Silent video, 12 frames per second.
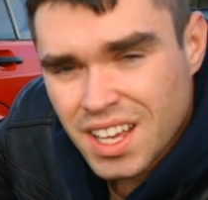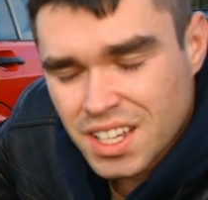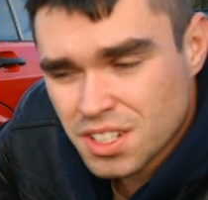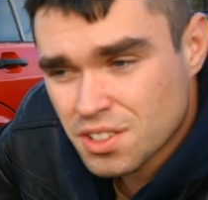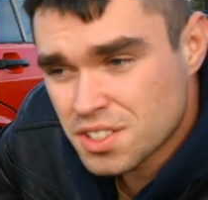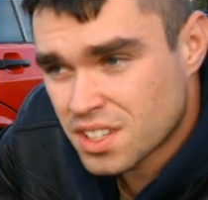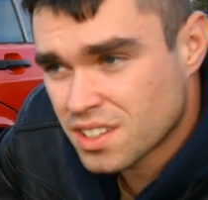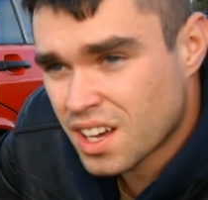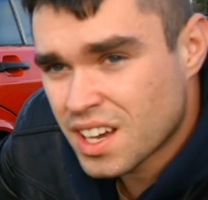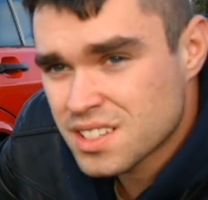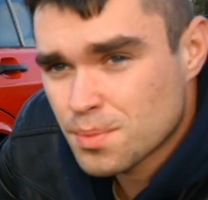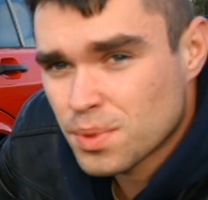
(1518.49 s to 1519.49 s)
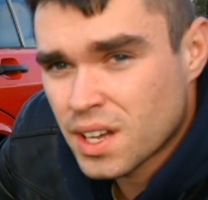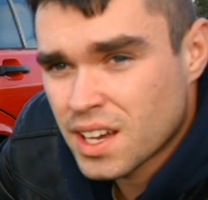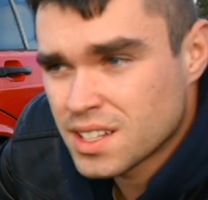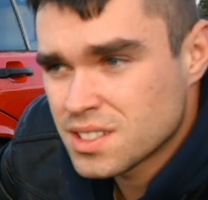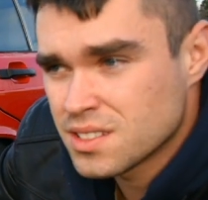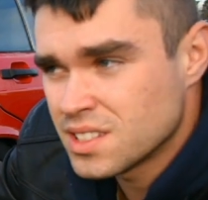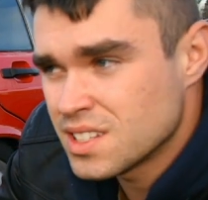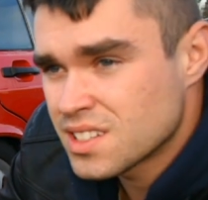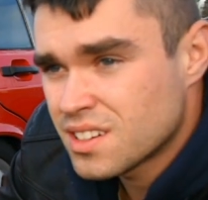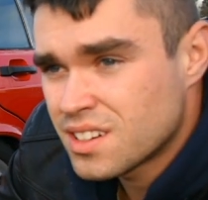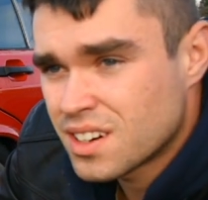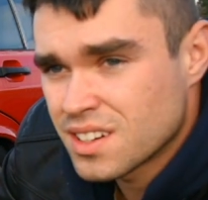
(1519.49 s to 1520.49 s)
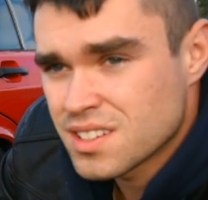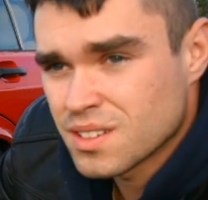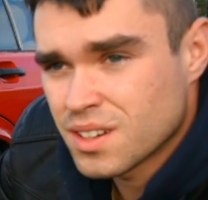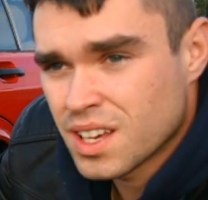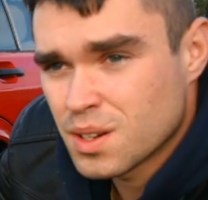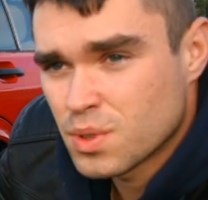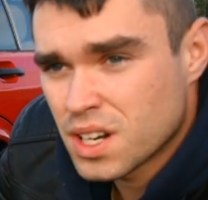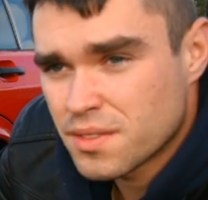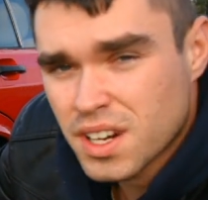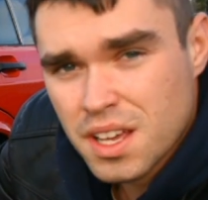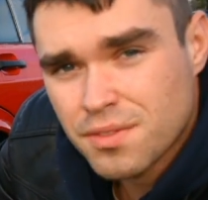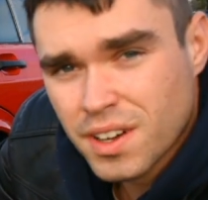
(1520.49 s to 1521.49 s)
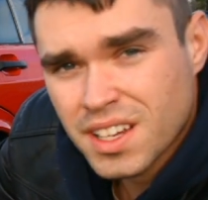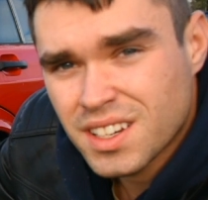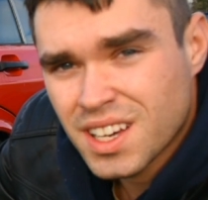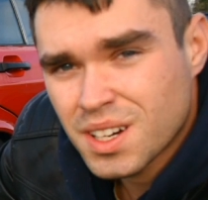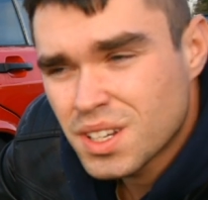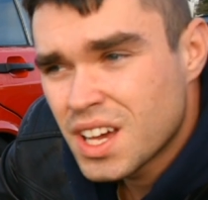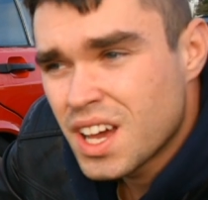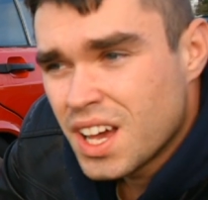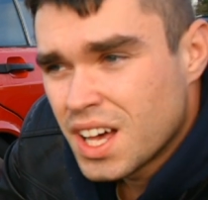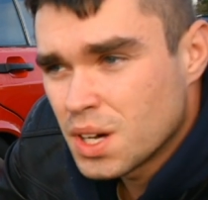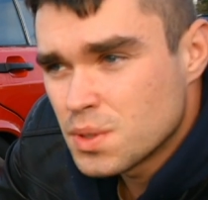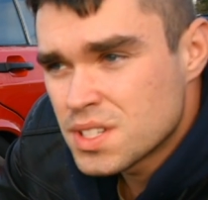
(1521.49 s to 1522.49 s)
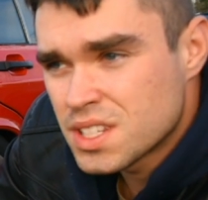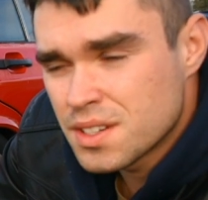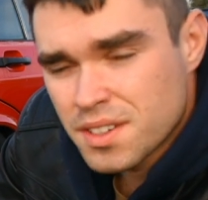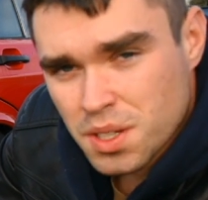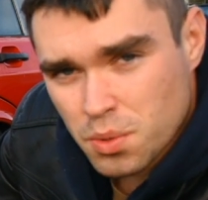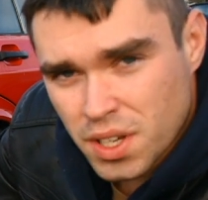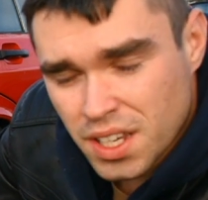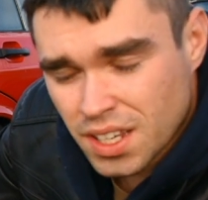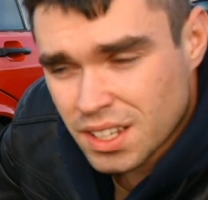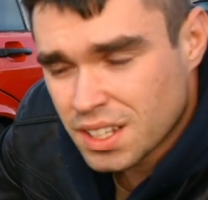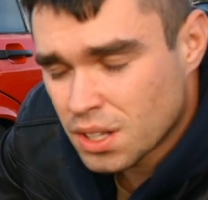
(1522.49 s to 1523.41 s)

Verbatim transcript: You know, you can guys apply it to these cars, okay? Whatever I find out, I always give it away.